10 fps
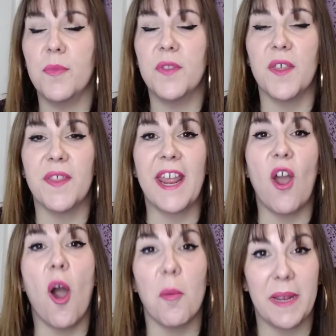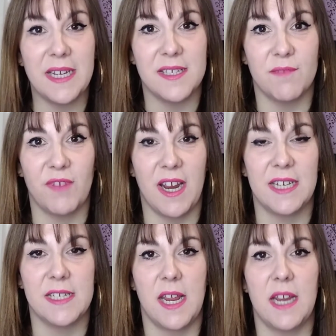that they are based in
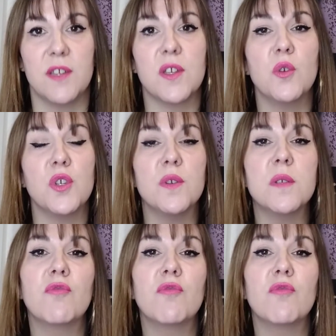reality. So do some